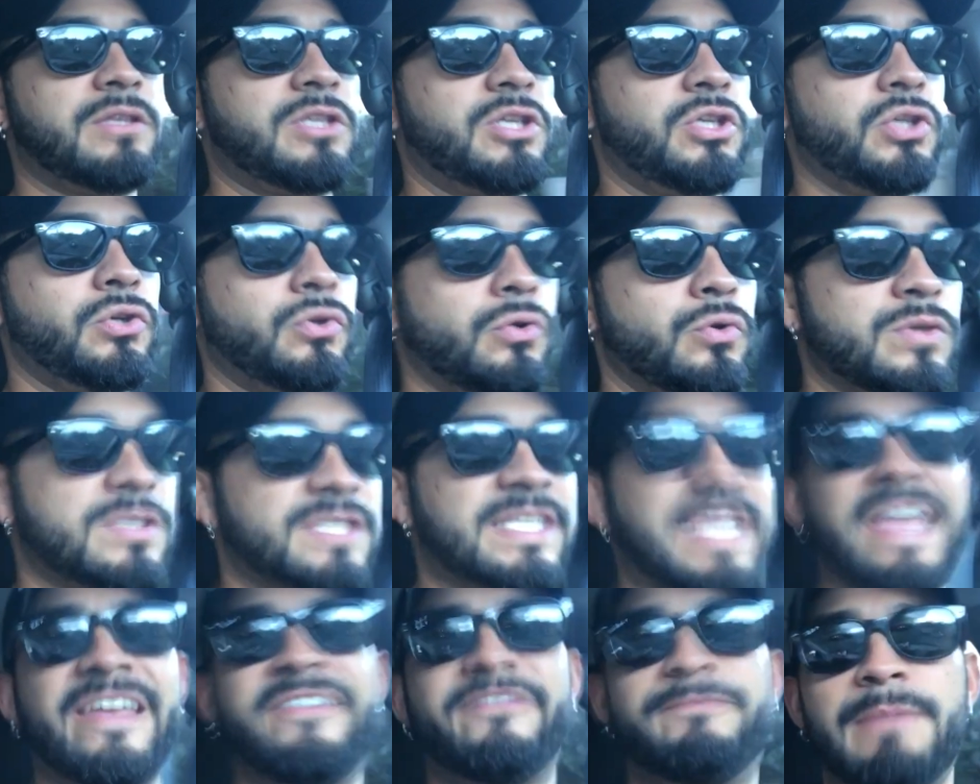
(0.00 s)
to
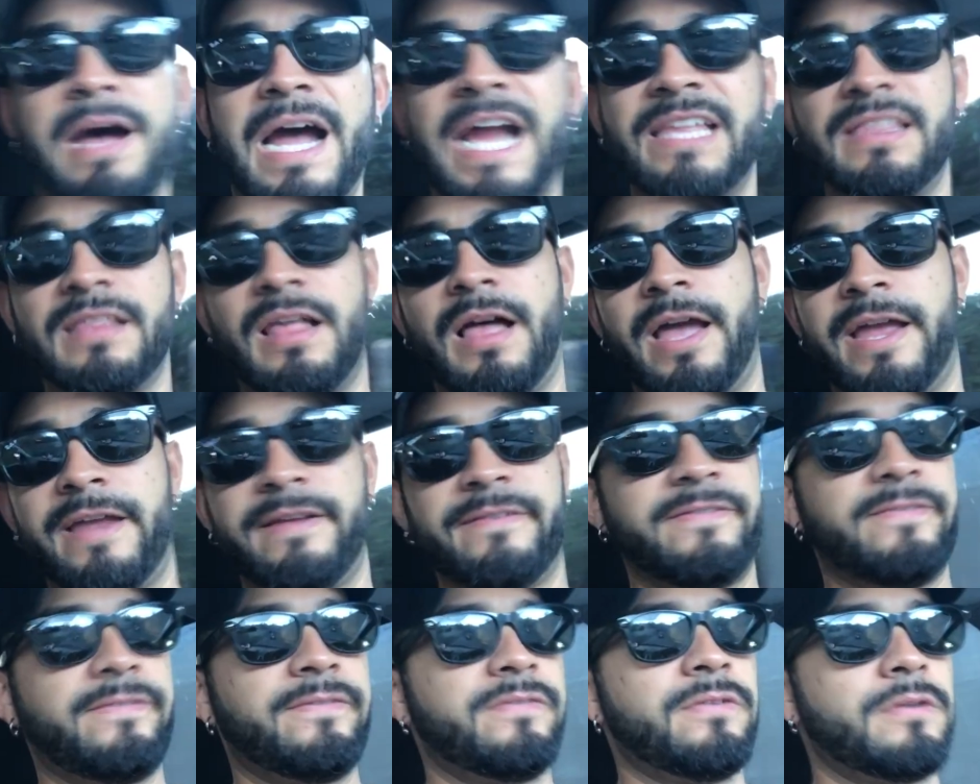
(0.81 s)
save my
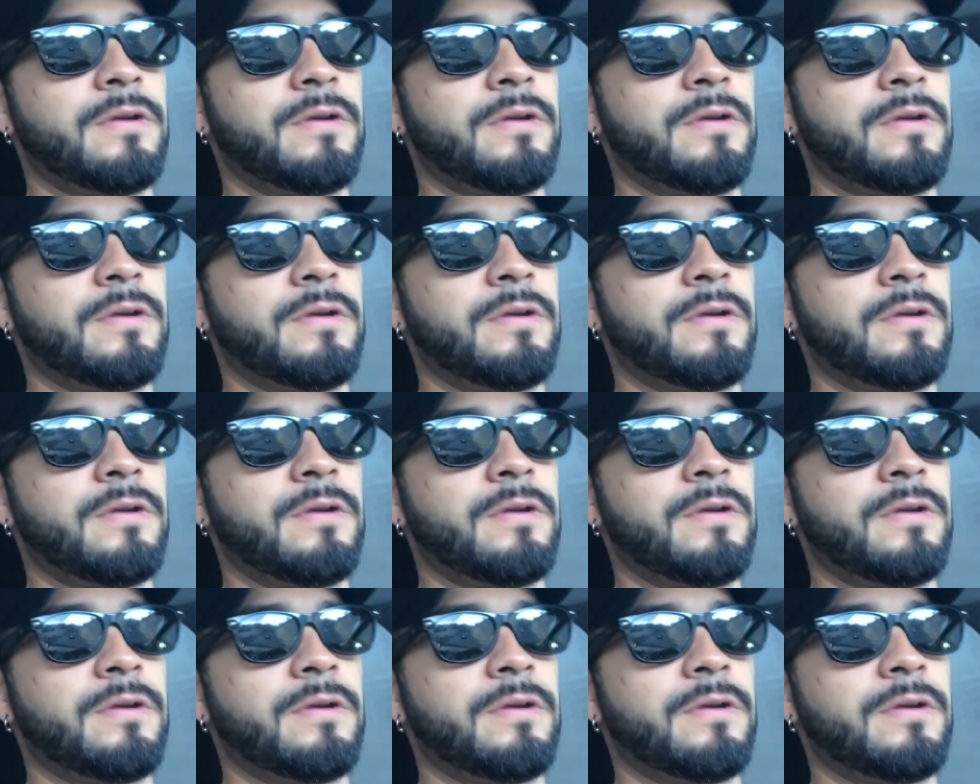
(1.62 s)
life,